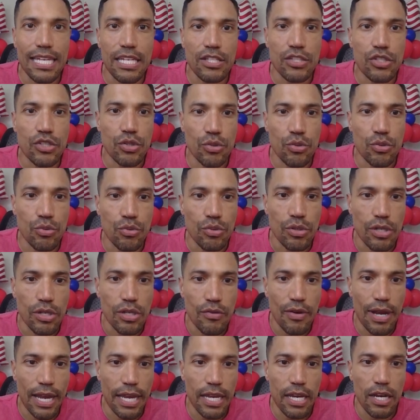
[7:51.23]
into
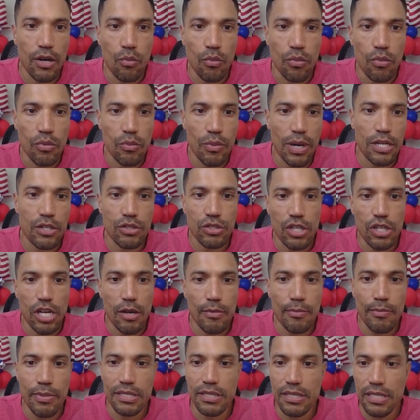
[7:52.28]
right here. Why do you start a
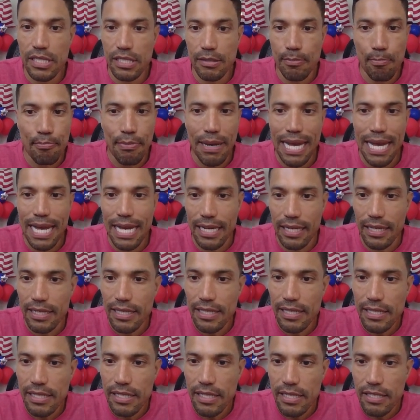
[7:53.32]
business? Bond.
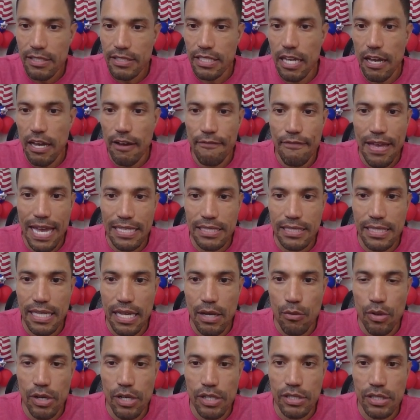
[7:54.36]
See how fast
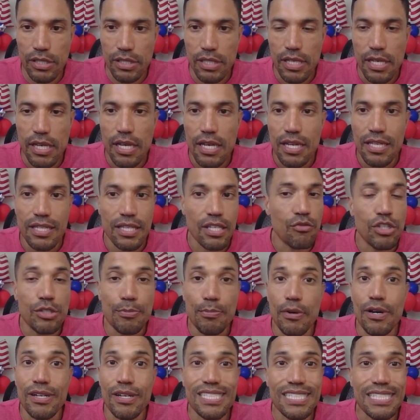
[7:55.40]
that was? The
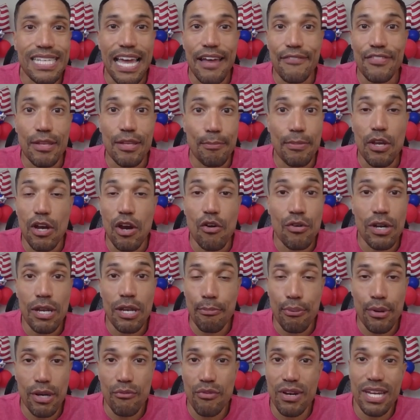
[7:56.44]
responses have to be already
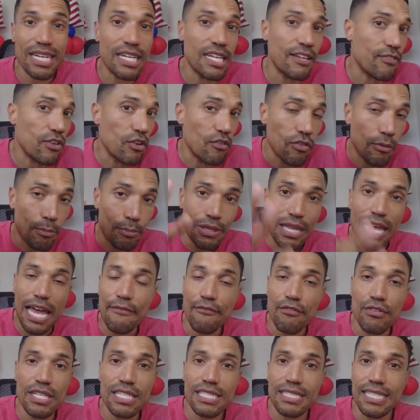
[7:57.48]
pre-written. If you've applied
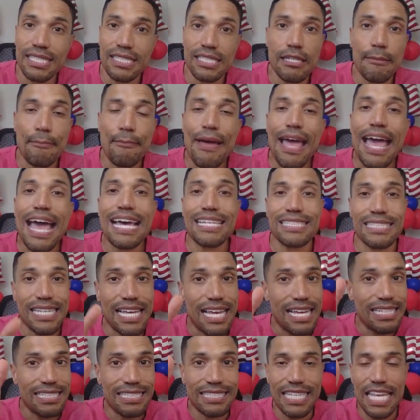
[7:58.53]
for these things in the past,
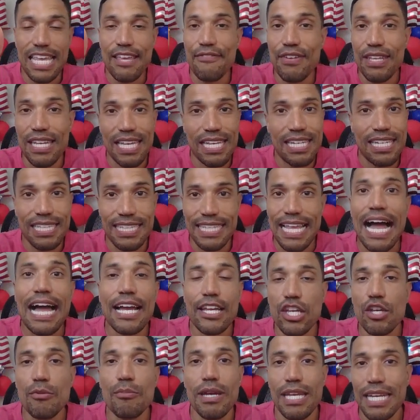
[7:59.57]
Save it in a
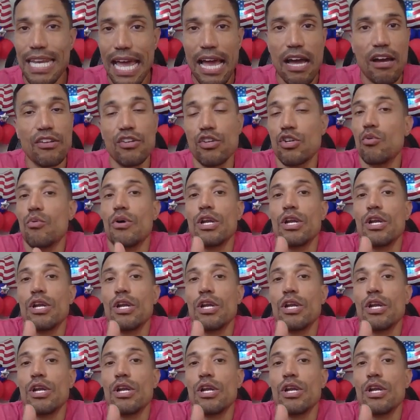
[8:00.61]
document. Now, you don't